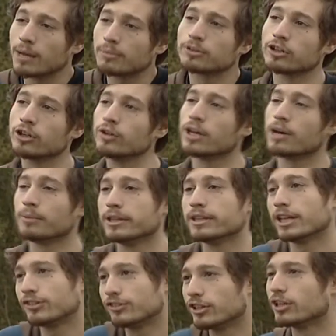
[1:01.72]
Well, absolutely. I
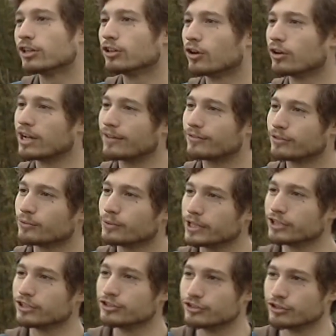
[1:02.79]
mean, there's still a lot left that
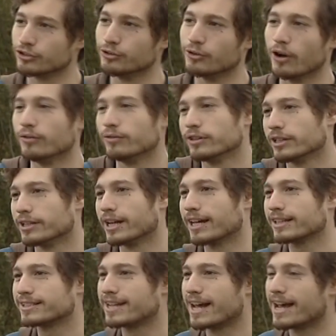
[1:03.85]
we can do over the
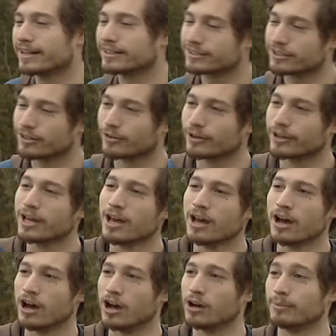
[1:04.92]
next day and so on,
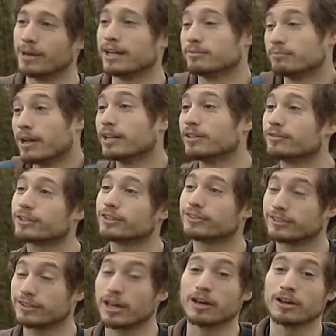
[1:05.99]
and many of
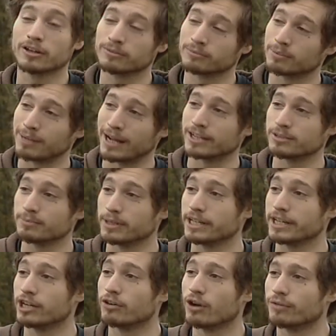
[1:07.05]
us are planning to
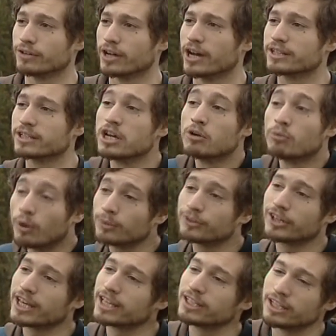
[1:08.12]
be here overnight. What we're
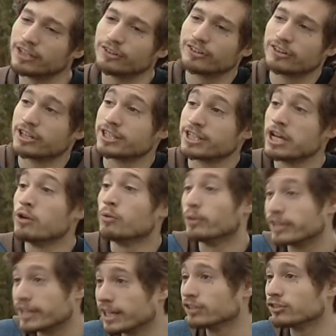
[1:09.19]
saying here is that
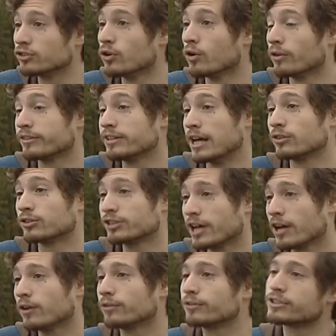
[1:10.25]
with Kings North now
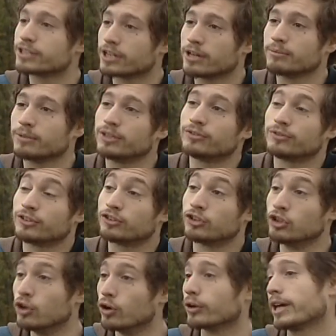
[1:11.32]
shelved, the time is for us
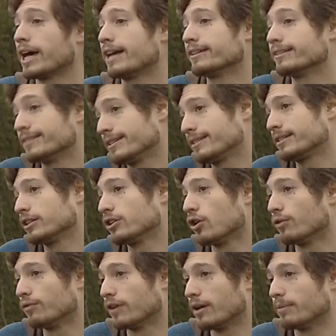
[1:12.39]
to look at existing
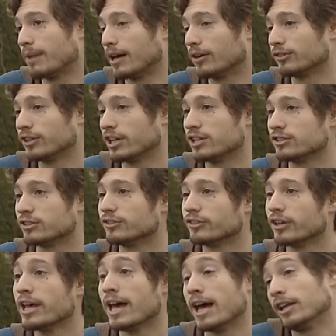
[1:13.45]
coal-fired power
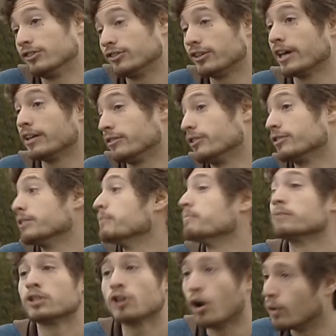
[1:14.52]
stations and say that
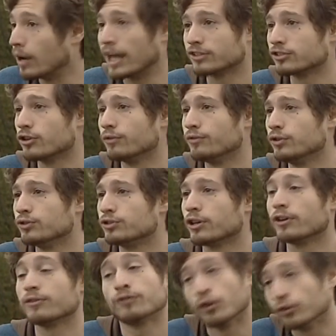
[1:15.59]
coal has no
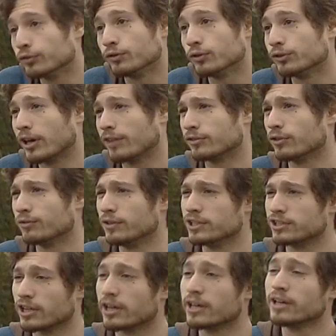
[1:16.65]
future, fossil fuels have no
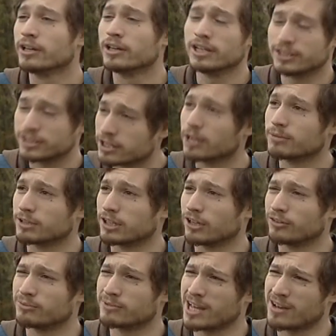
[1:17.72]
future, it's time to
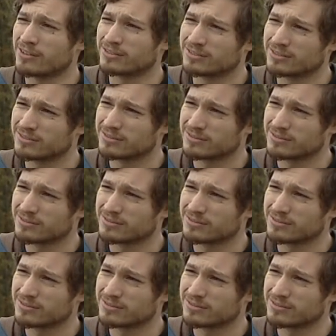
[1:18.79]
close them down.